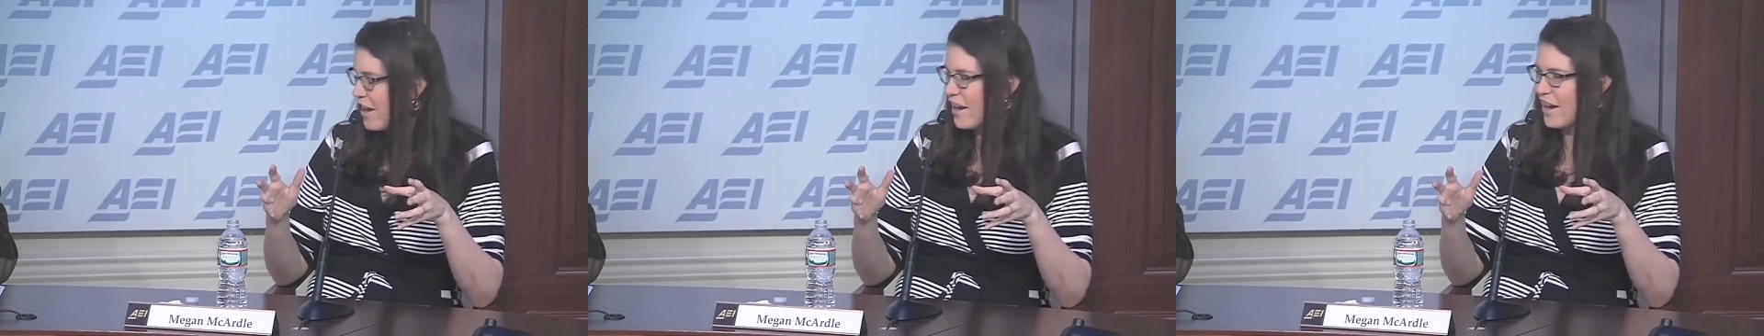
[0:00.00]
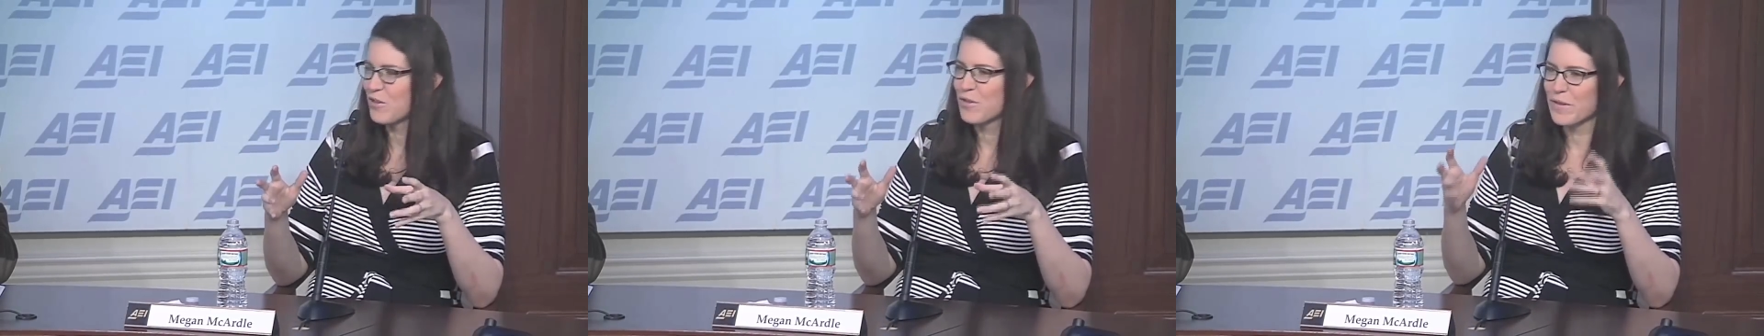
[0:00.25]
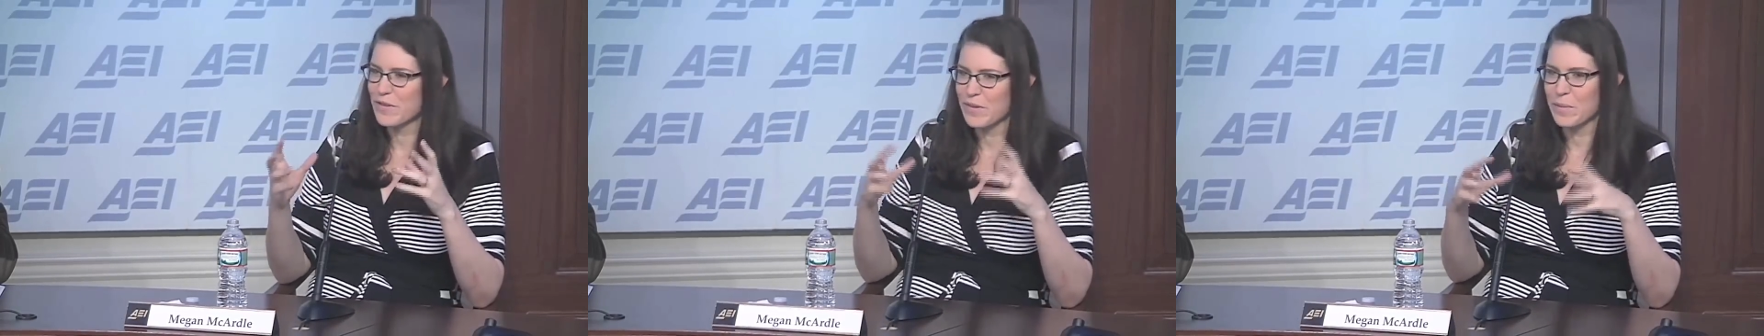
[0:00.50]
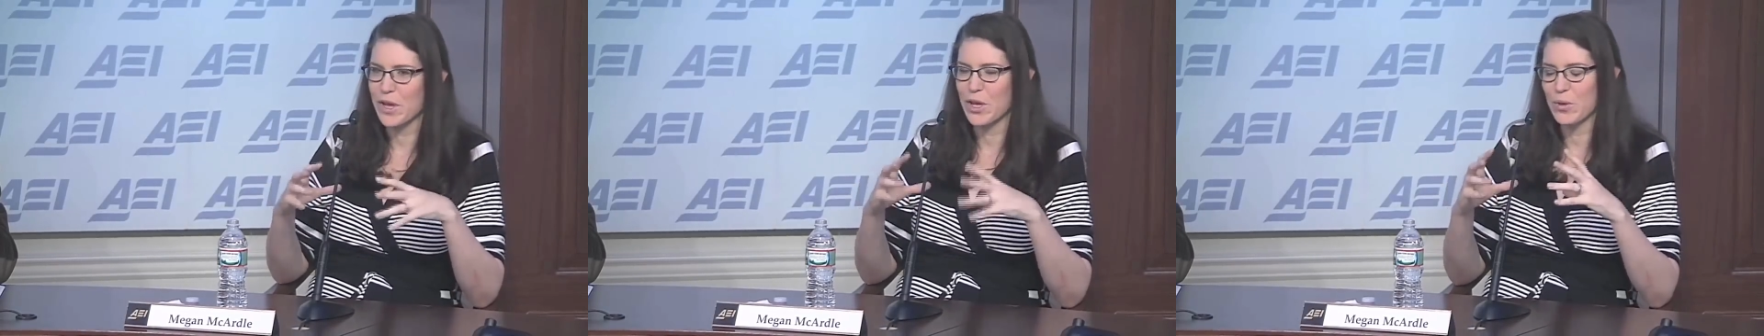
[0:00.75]
And I learned this
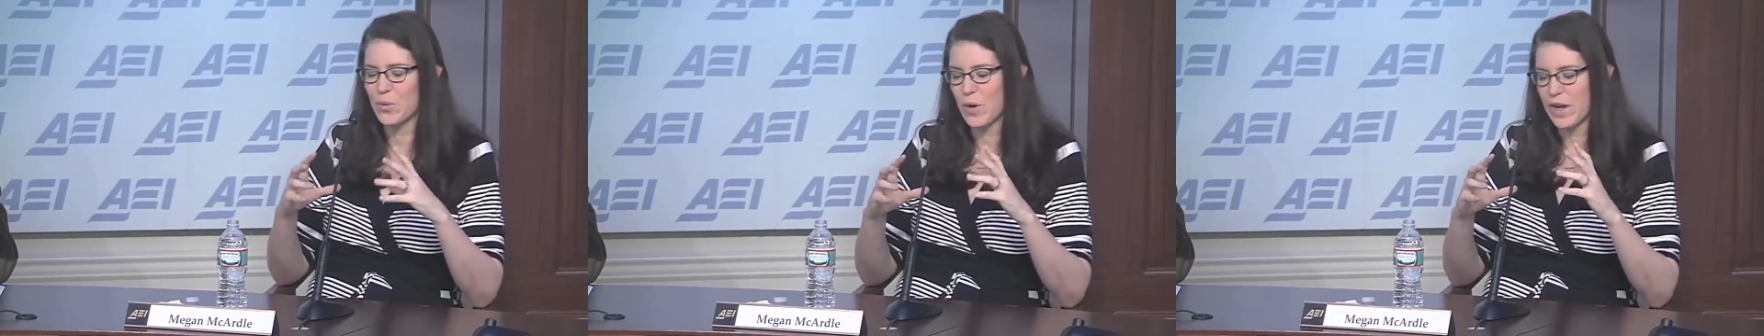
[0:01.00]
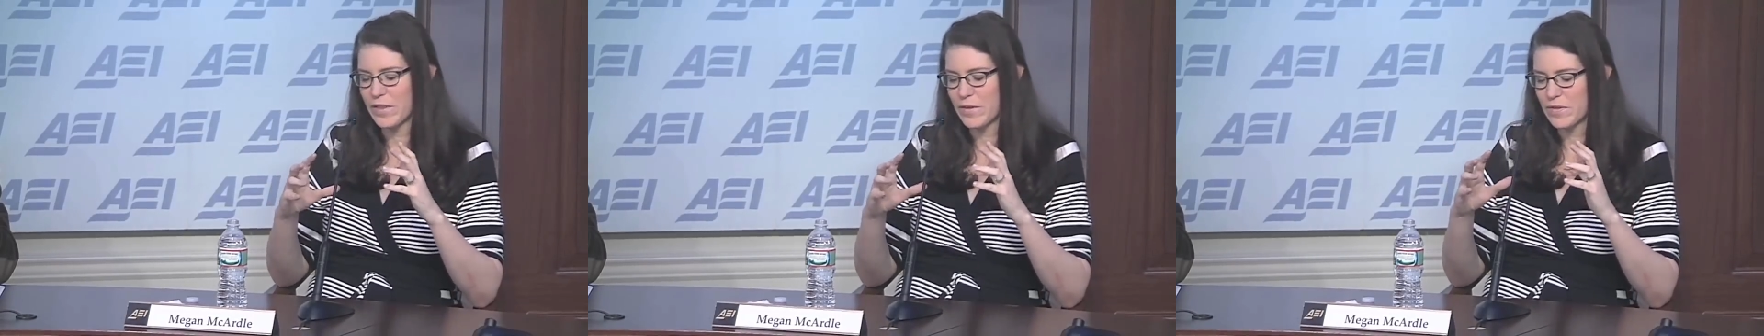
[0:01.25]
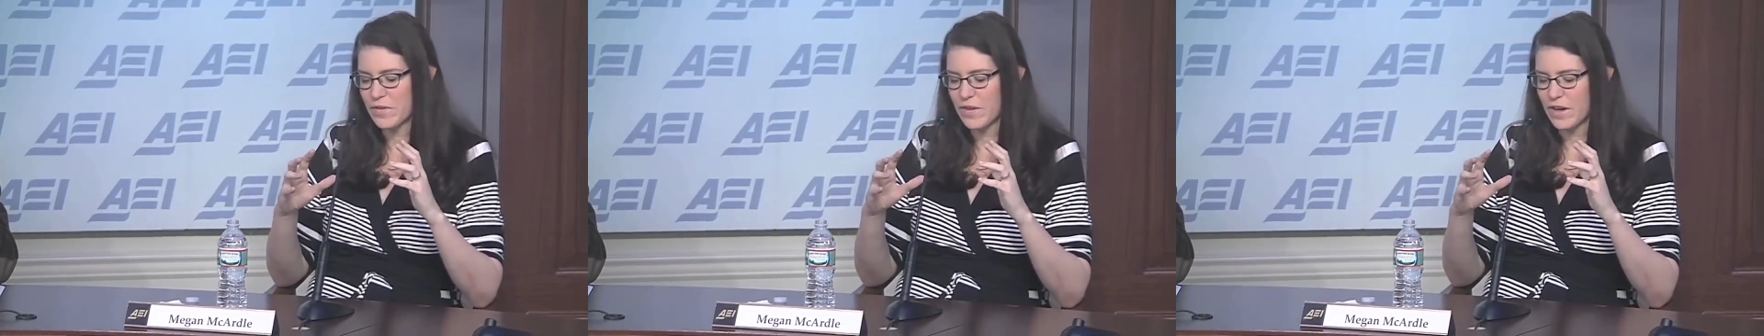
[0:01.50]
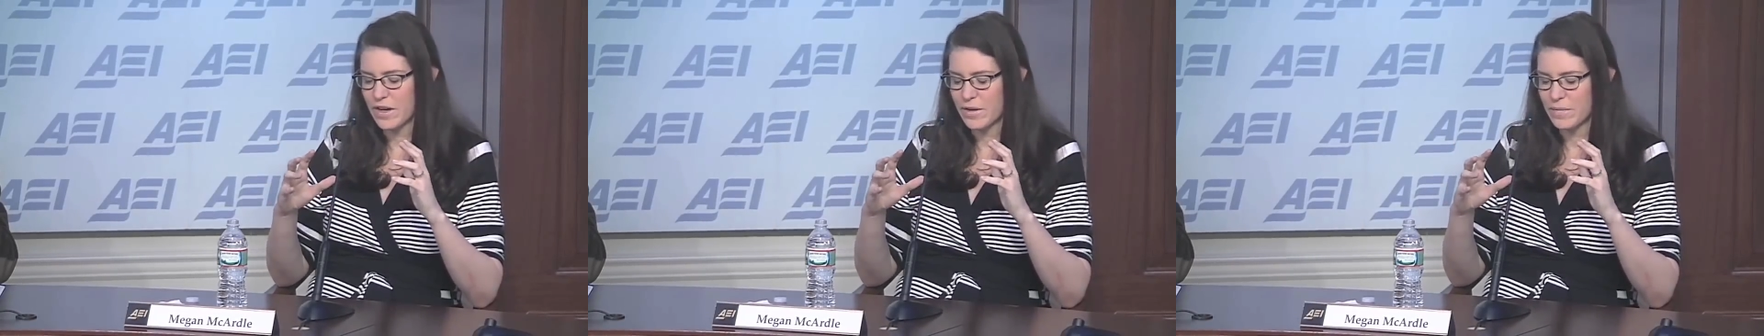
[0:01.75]
in my own way. There's,
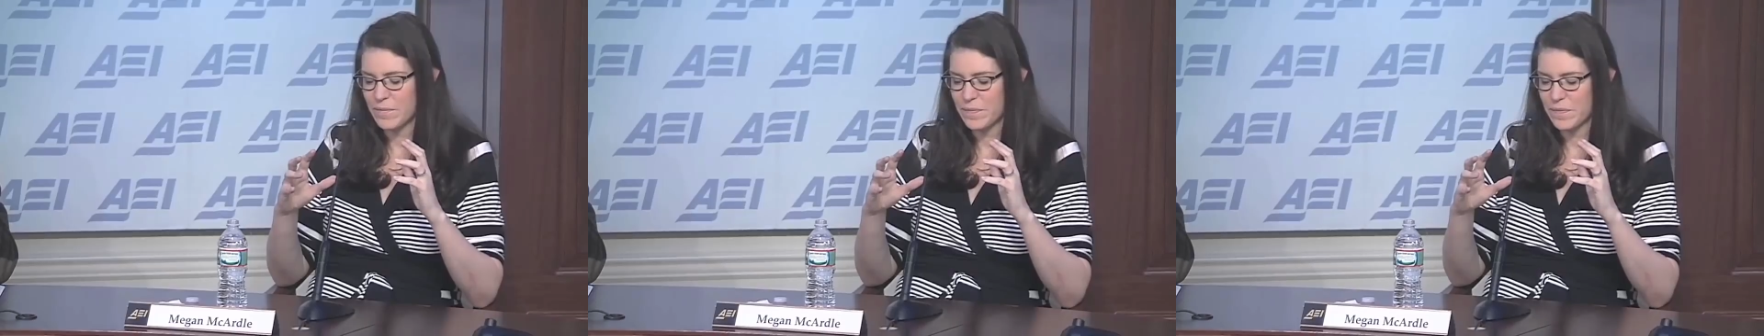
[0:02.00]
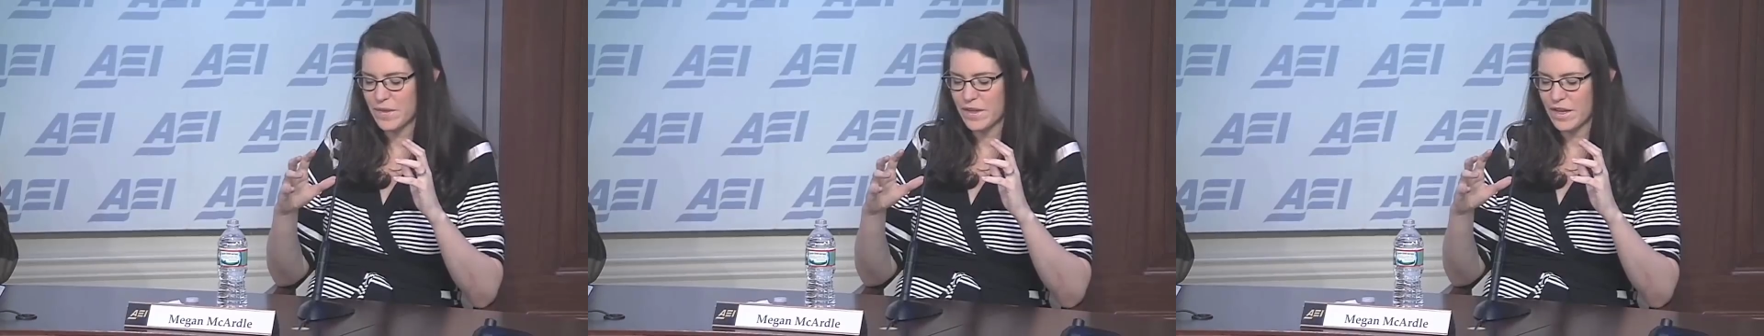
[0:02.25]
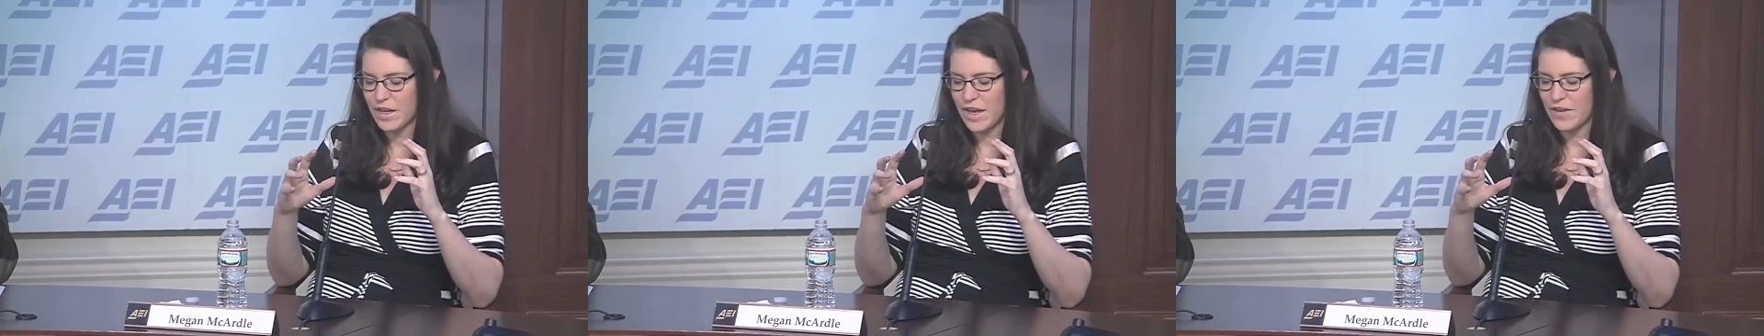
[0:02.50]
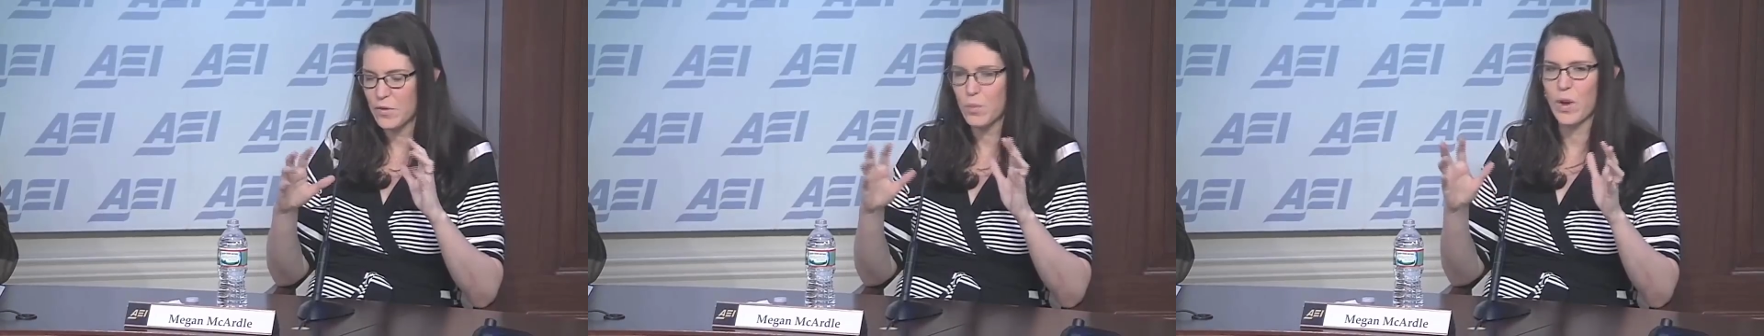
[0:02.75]

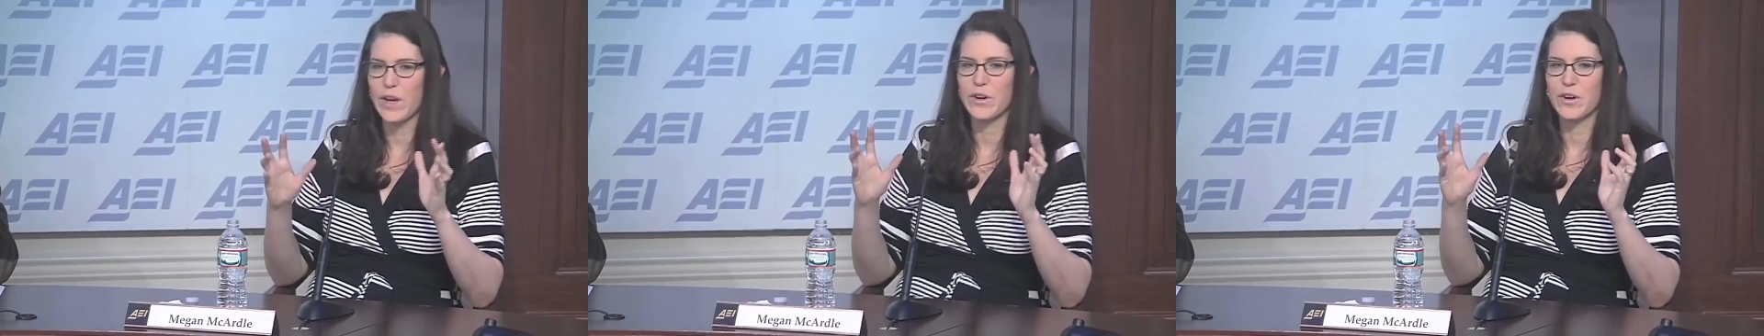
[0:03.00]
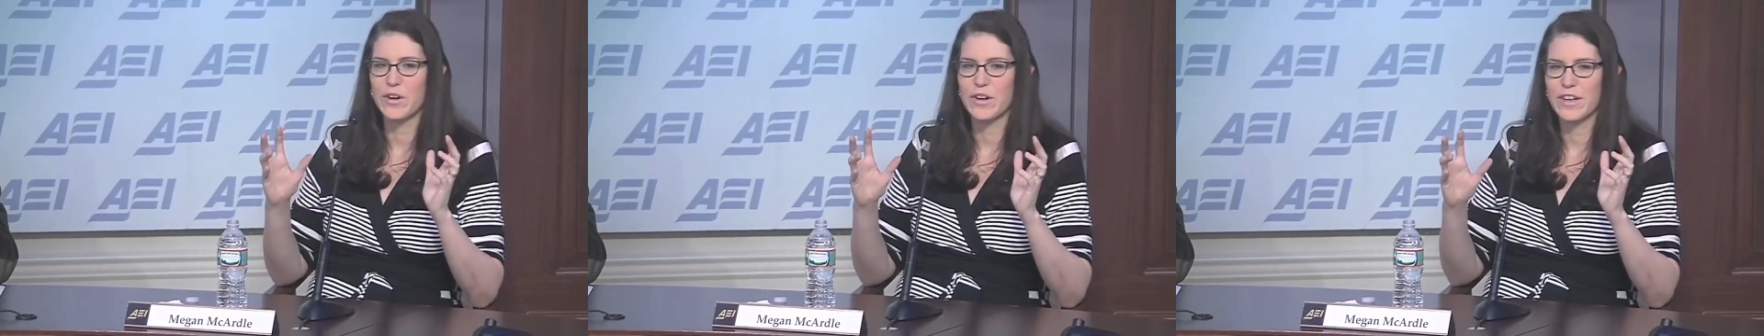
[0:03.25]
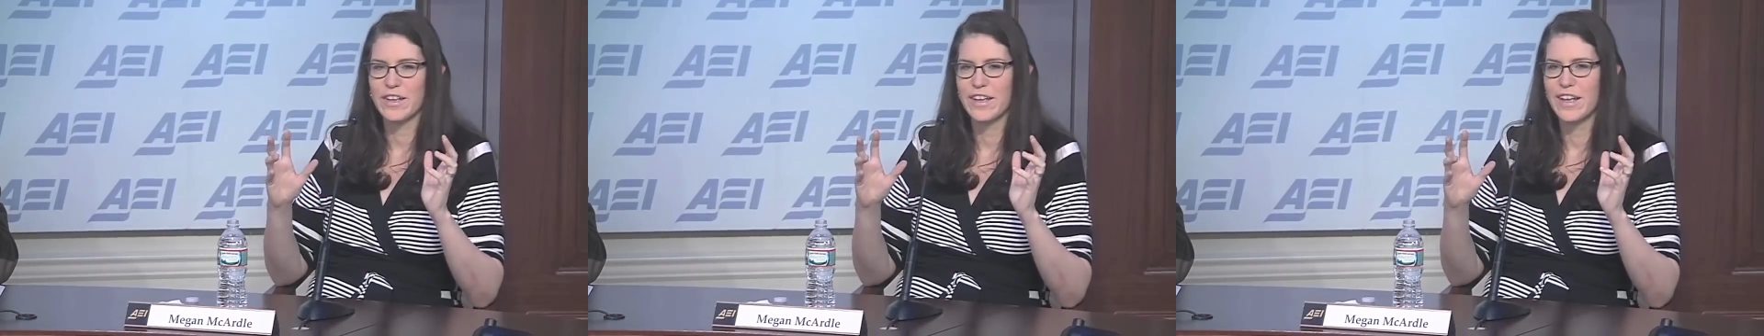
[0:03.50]
as a writer,